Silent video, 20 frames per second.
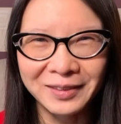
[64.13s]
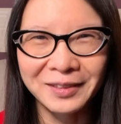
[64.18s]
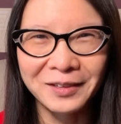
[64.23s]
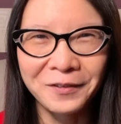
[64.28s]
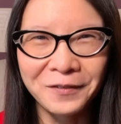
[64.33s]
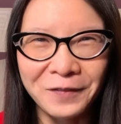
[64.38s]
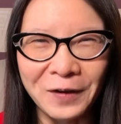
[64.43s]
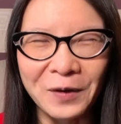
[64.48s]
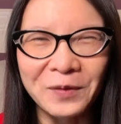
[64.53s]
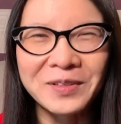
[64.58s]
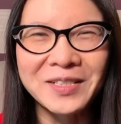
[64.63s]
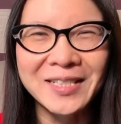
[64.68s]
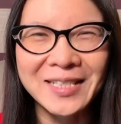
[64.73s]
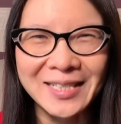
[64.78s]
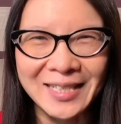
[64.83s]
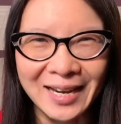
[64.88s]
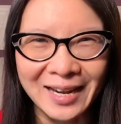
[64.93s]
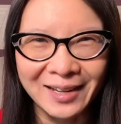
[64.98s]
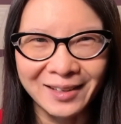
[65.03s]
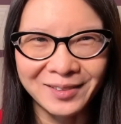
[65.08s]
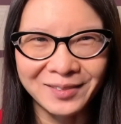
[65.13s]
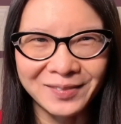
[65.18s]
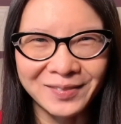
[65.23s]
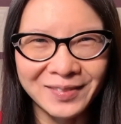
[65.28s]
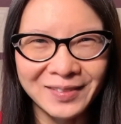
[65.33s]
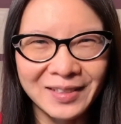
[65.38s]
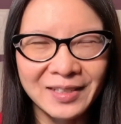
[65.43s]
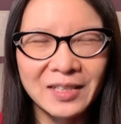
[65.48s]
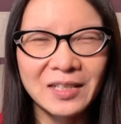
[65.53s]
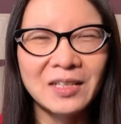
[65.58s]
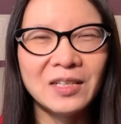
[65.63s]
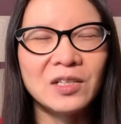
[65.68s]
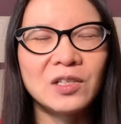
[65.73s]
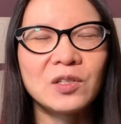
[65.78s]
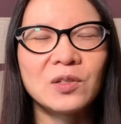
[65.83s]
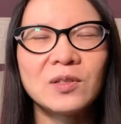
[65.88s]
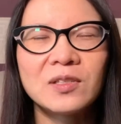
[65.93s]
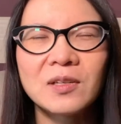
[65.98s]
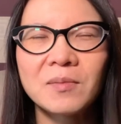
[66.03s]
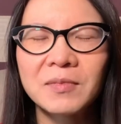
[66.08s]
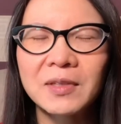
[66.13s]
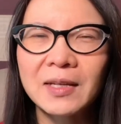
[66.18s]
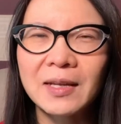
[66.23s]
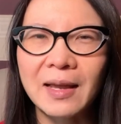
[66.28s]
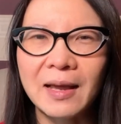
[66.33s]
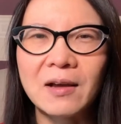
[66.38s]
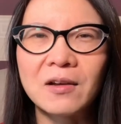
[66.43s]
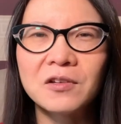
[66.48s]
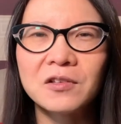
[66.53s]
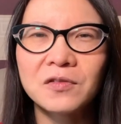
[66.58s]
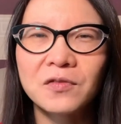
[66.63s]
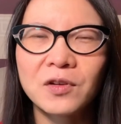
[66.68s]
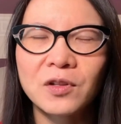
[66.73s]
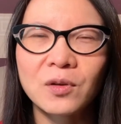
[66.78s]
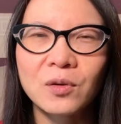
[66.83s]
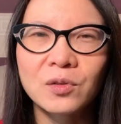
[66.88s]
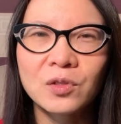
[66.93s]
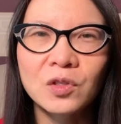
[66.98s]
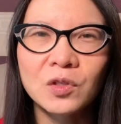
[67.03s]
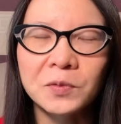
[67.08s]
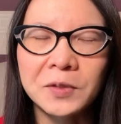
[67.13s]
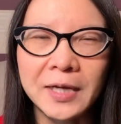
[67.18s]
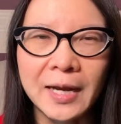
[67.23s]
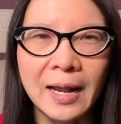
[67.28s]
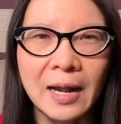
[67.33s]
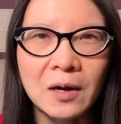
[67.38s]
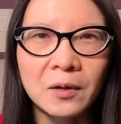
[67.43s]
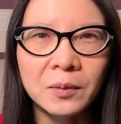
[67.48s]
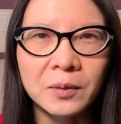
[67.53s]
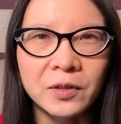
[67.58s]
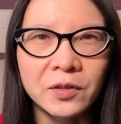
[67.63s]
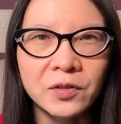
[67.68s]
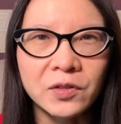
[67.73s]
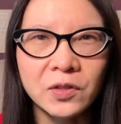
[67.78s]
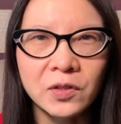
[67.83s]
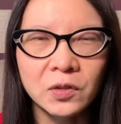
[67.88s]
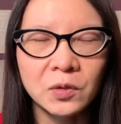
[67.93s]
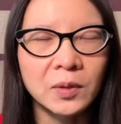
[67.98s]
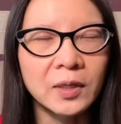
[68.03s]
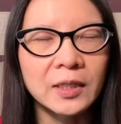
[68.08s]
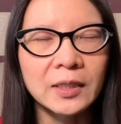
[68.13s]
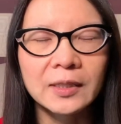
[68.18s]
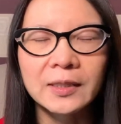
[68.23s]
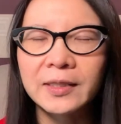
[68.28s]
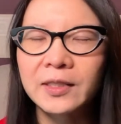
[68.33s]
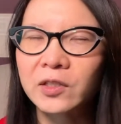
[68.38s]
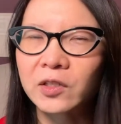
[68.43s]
phone down. Do something else for those 3 hours. You can clean your